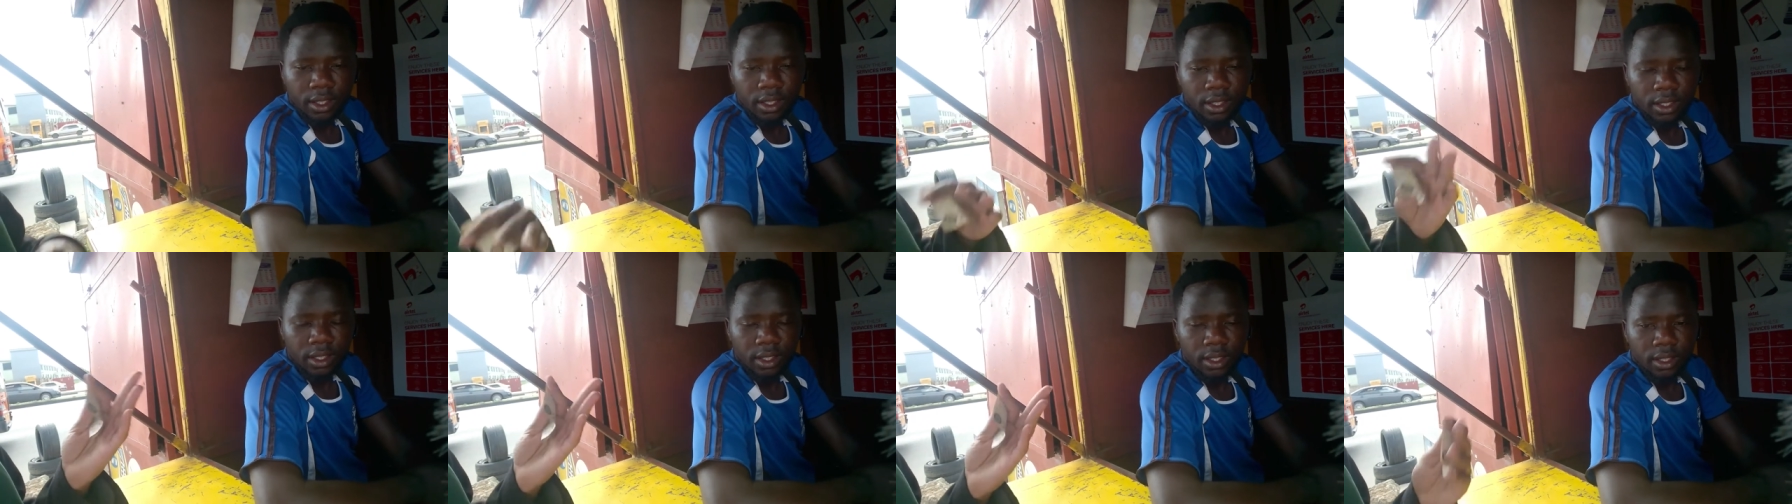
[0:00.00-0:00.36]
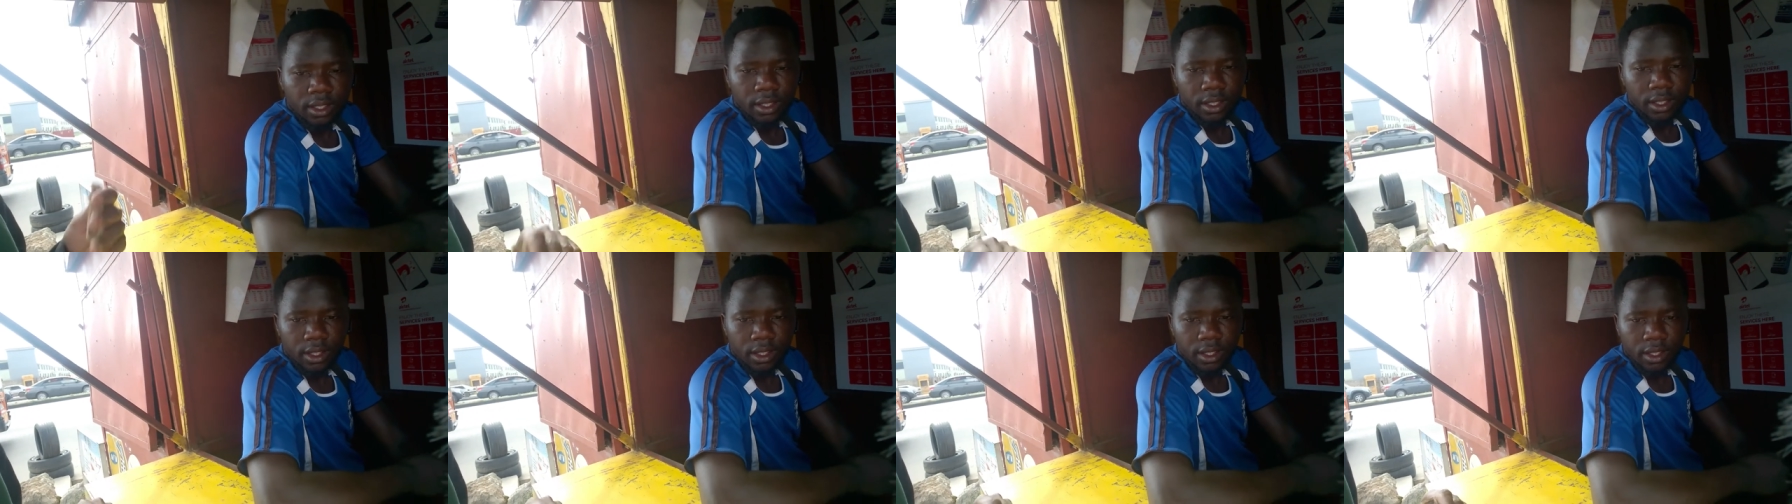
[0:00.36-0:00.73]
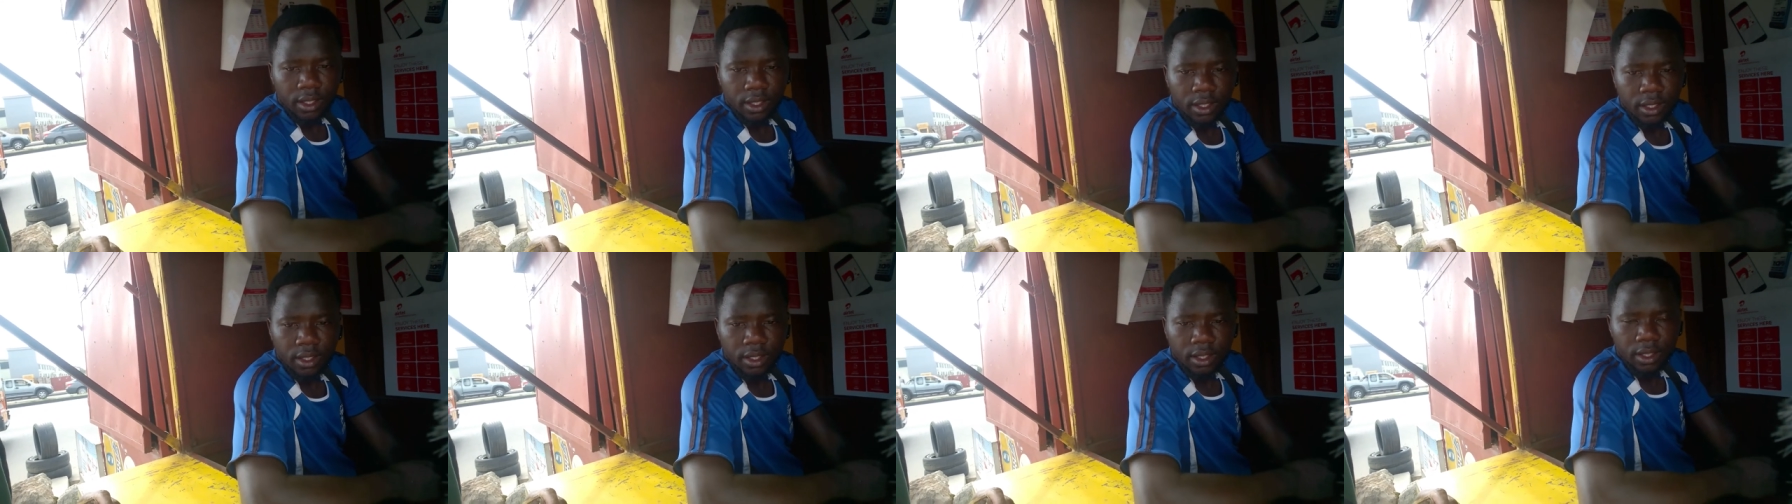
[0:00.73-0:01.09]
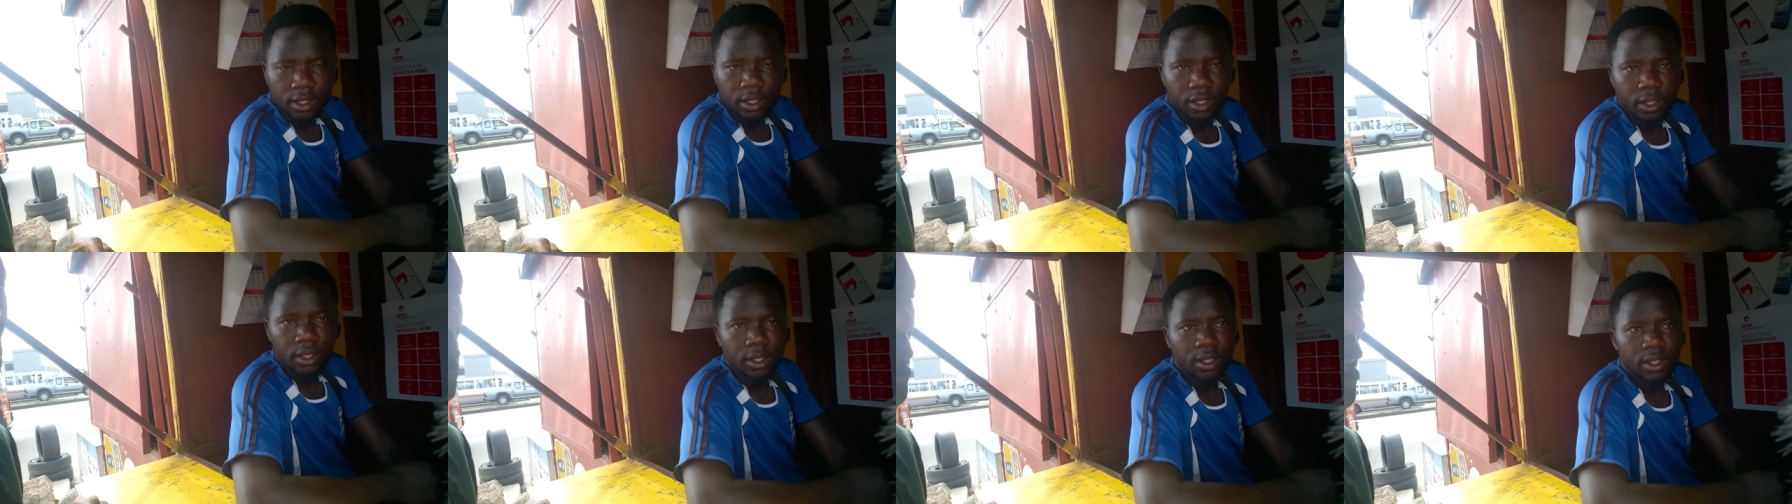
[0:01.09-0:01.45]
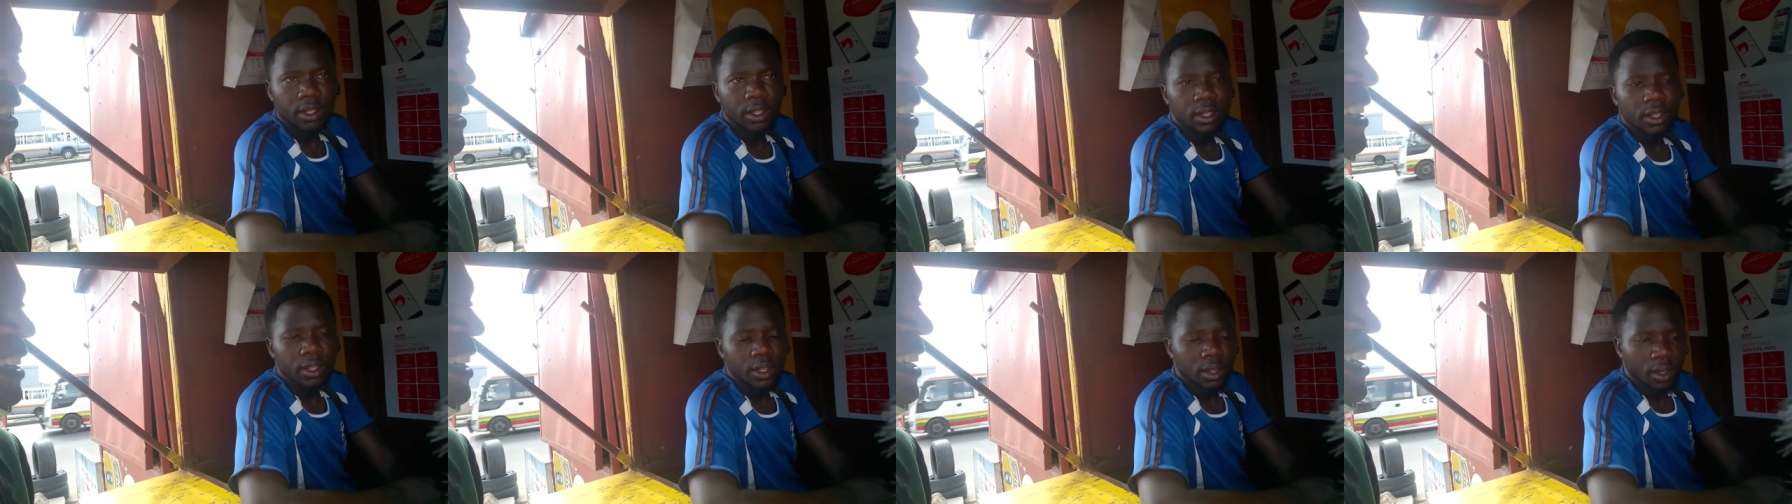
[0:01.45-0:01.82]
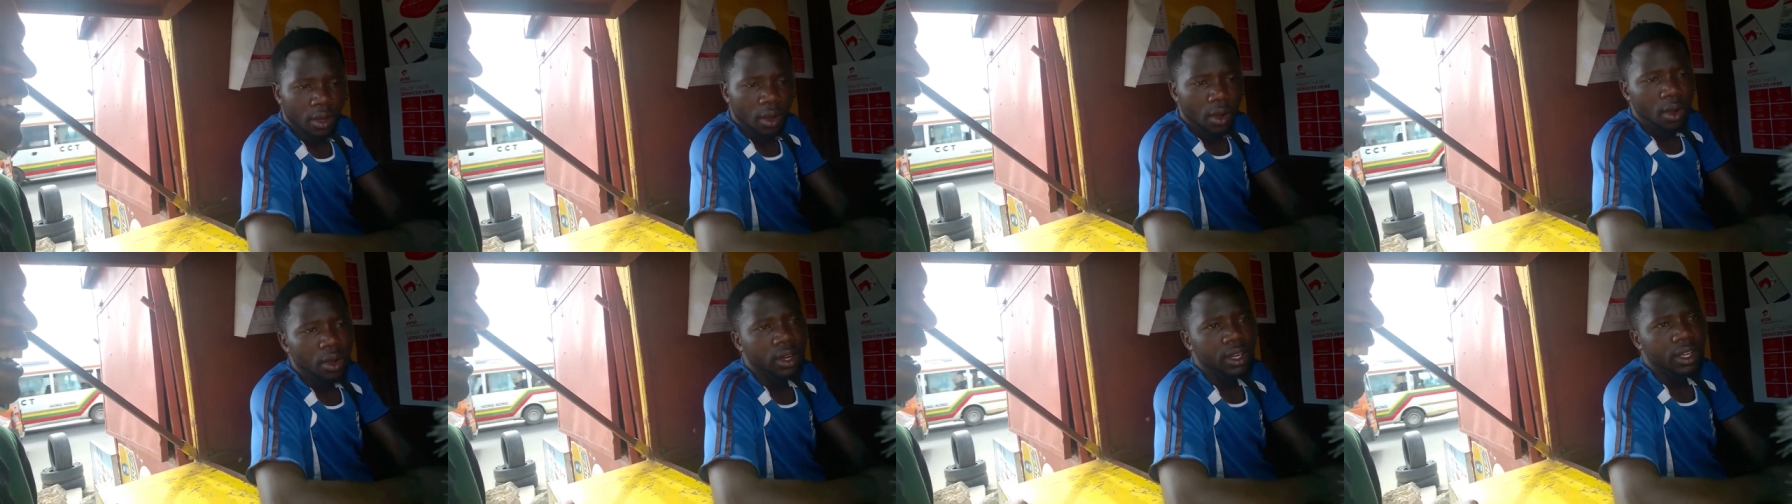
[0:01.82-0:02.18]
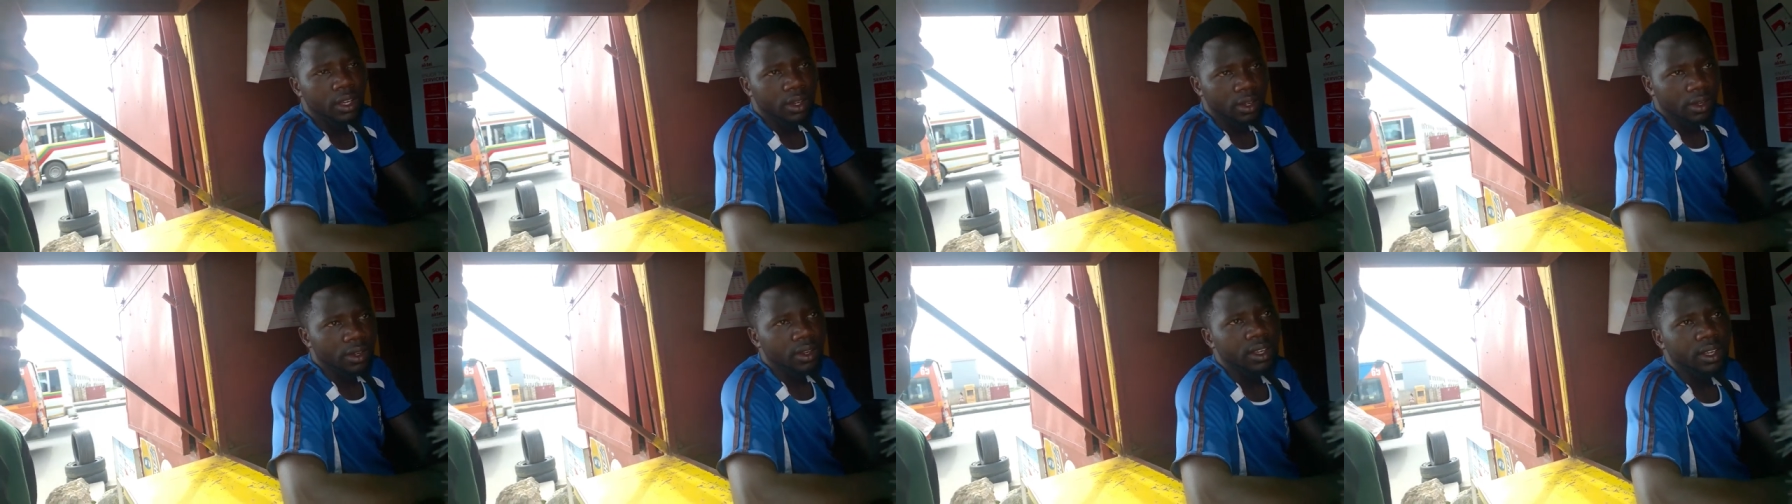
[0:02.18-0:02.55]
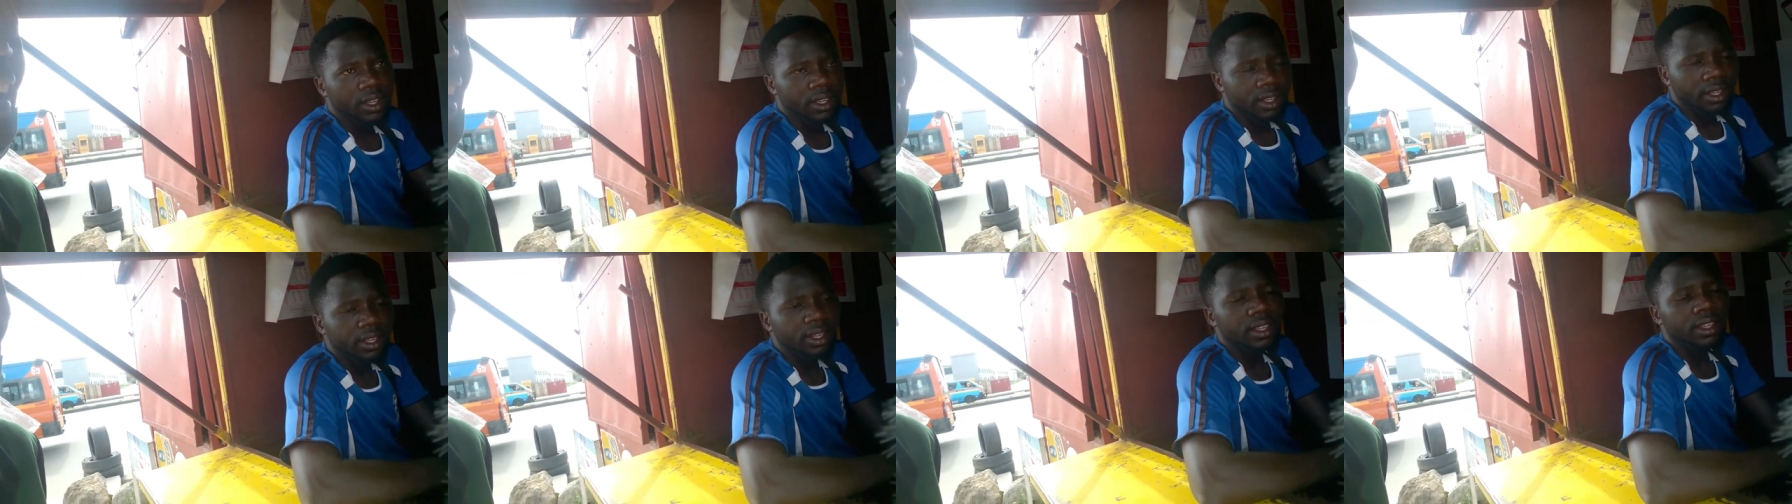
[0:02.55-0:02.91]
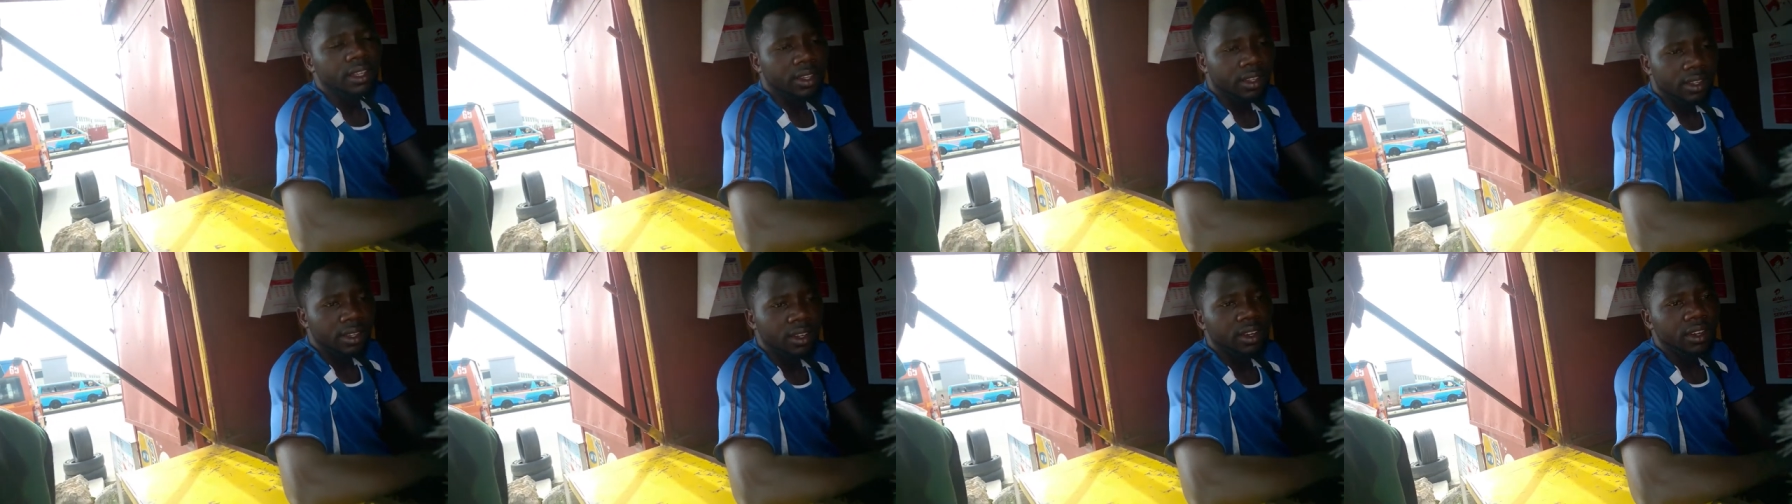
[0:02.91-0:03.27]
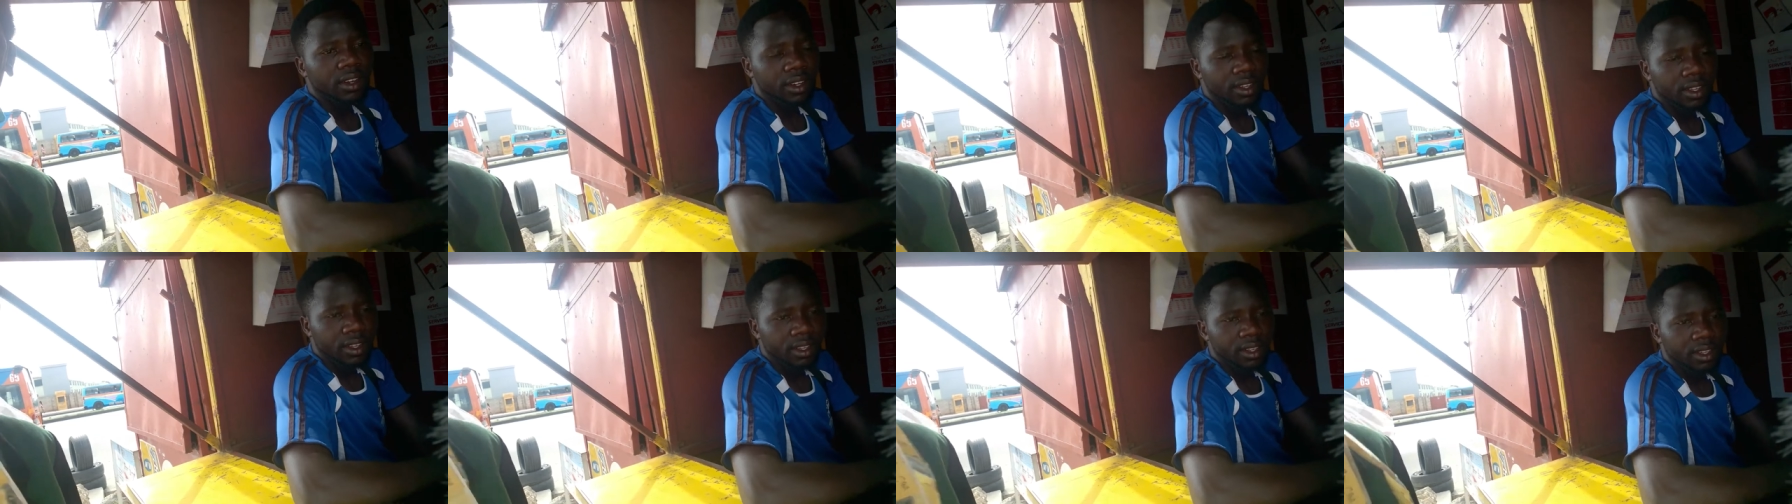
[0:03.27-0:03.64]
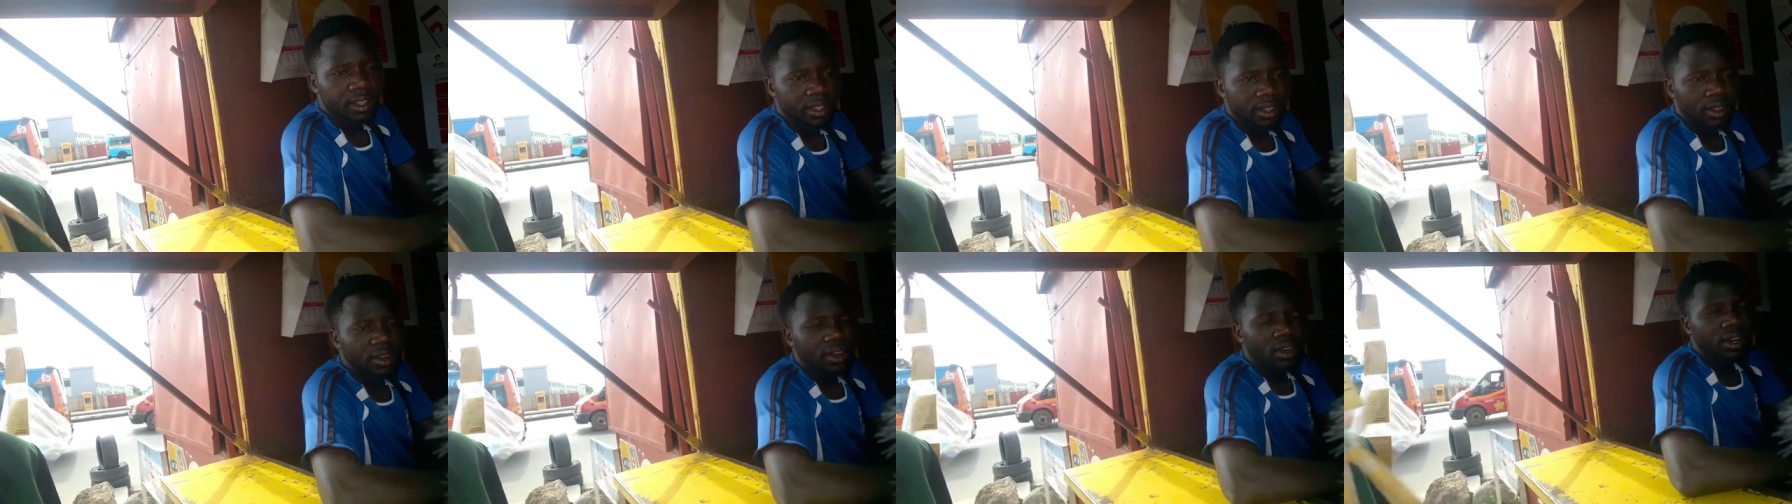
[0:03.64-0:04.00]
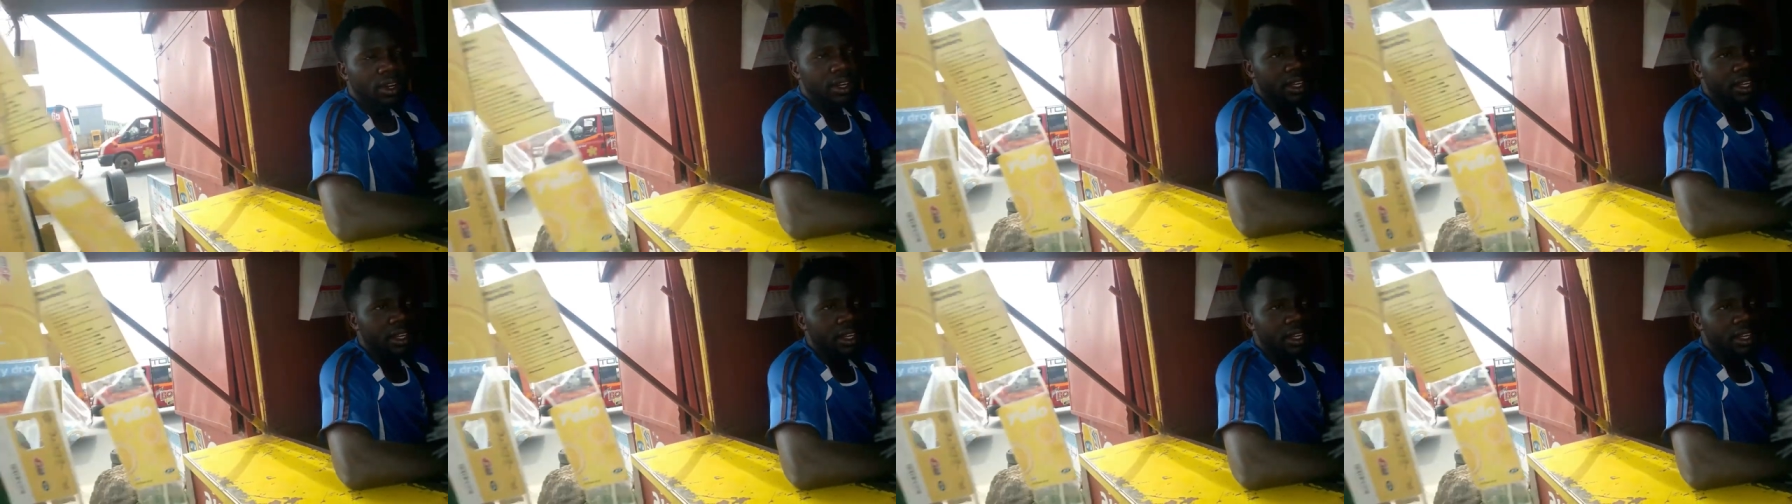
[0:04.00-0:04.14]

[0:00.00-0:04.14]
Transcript: I post videos about Zambia. Yeah, I appreciate it.